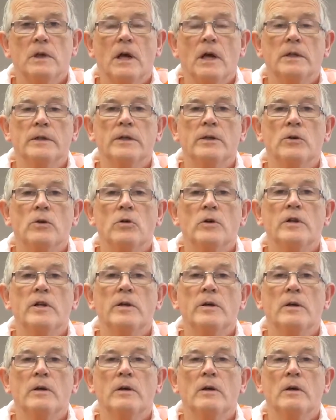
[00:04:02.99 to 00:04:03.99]
And the
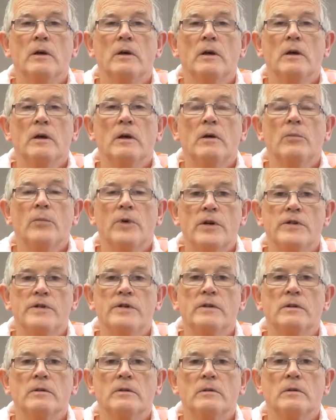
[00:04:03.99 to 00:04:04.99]
only
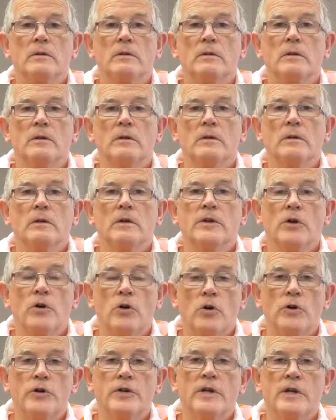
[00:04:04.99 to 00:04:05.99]
person you
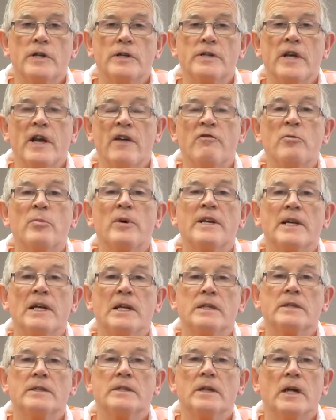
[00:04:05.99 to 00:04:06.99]
hurt is everybody
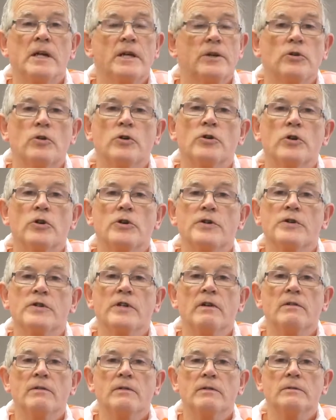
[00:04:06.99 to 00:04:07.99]
else, and you don't hurt
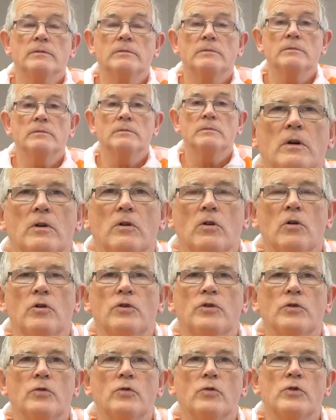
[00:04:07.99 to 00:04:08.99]
yourself.
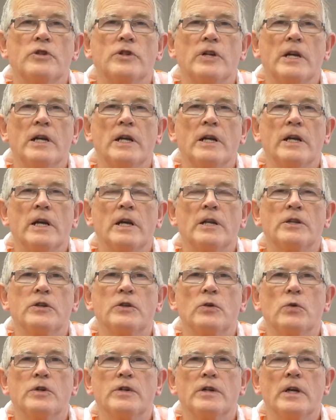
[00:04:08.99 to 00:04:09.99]
Go to
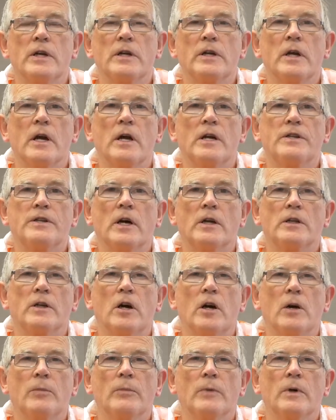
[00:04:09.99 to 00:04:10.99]

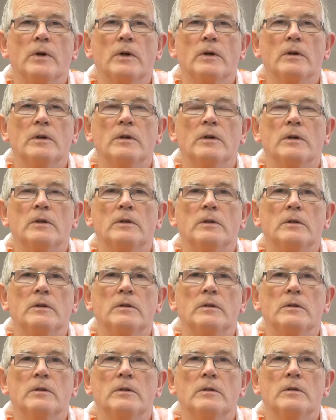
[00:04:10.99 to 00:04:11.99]
cycleagainstsuicide.com
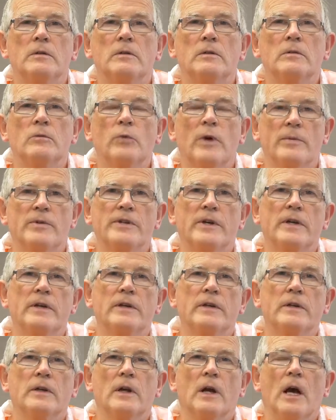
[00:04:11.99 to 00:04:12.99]
website,
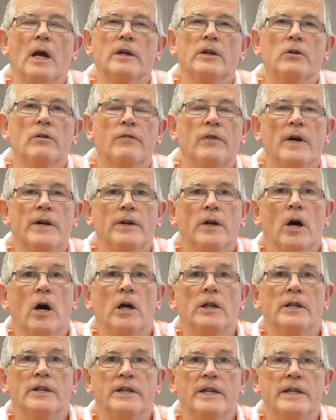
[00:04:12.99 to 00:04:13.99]
and you'll find
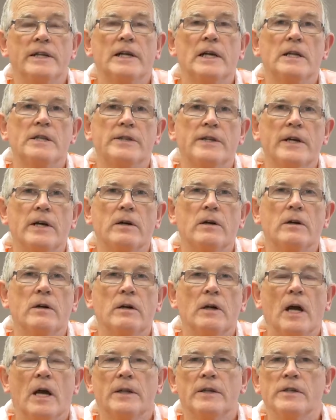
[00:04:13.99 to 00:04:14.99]
all the details there,
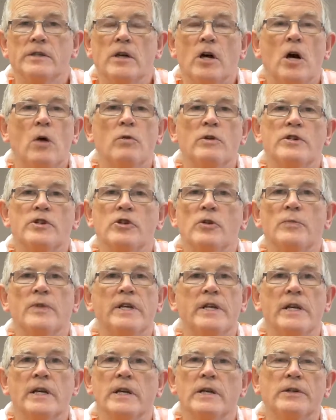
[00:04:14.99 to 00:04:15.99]
and there's always
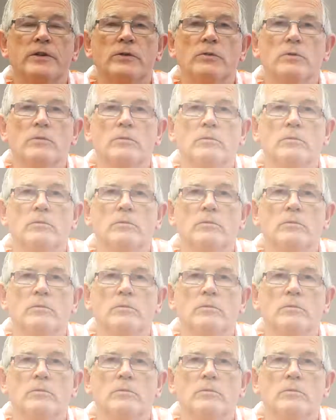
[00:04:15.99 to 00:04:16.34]
something you can do.